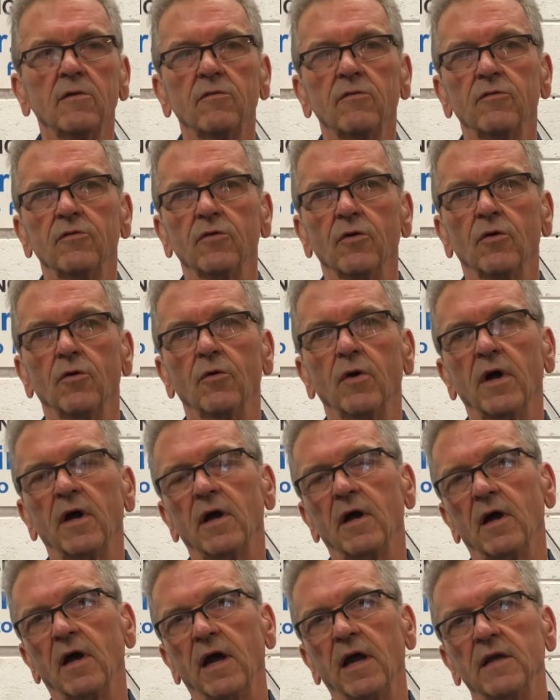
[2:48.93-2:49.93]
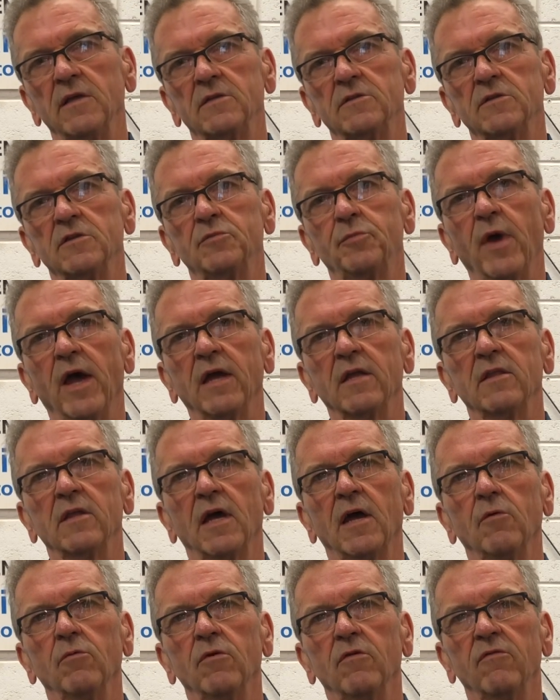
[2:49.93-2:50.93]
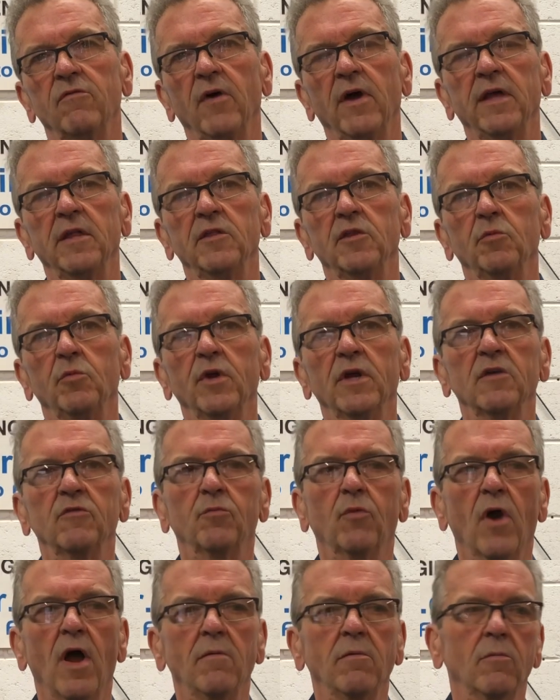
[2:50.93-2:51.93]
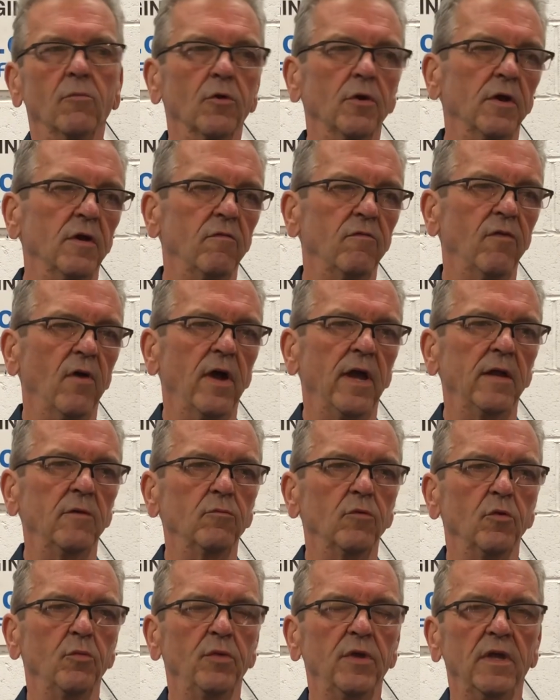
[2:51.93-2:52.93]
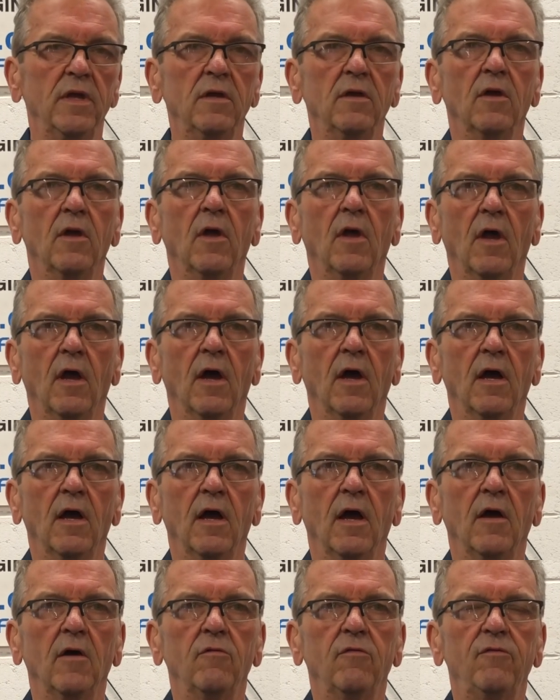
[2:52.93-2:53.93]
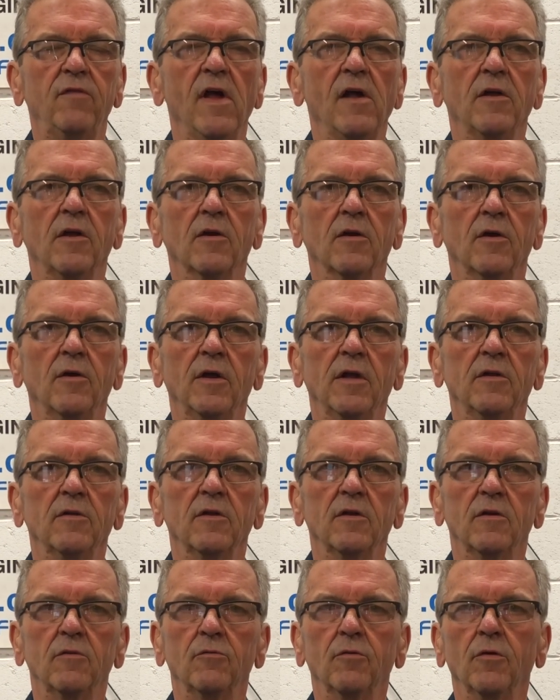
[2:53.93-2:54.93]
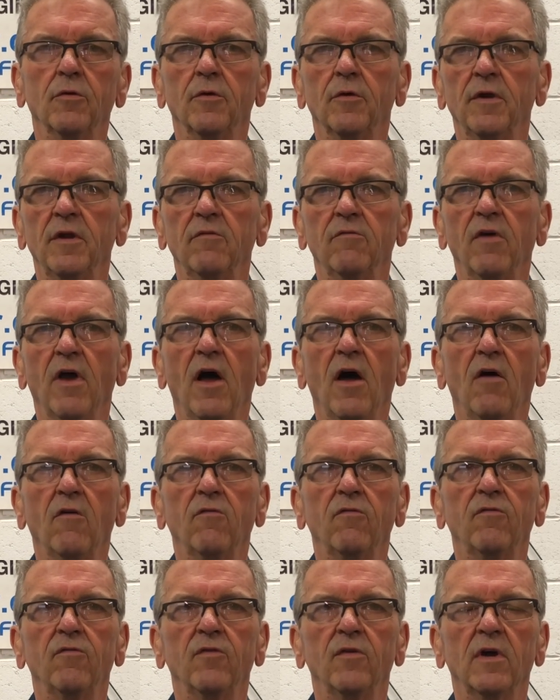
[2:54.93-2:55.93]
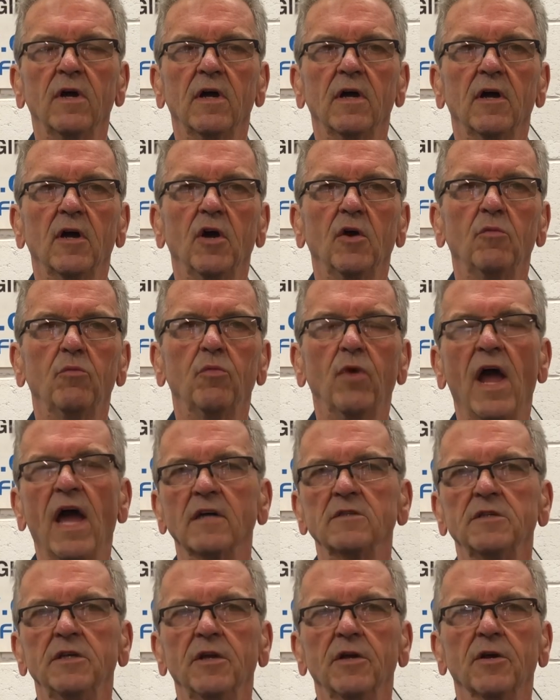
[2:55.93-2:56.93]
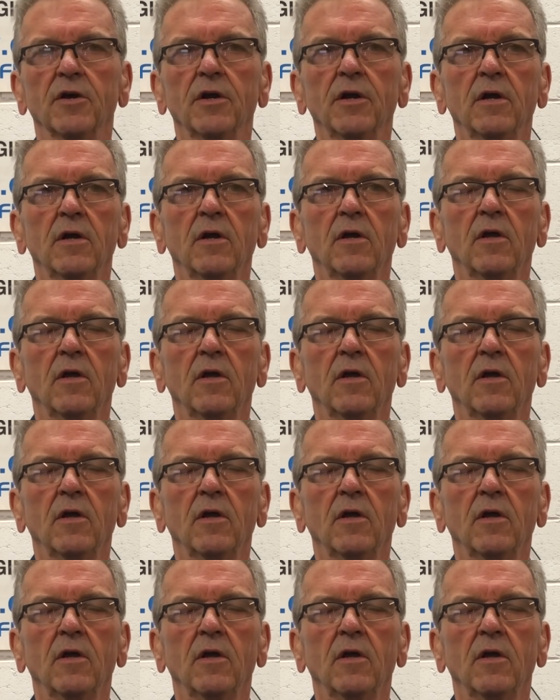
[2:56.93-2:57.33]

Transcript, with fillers: So uh, I suspect that we'll find the biggest problem we're going to find will be uh, failure in the rotary valve uh, brass gear.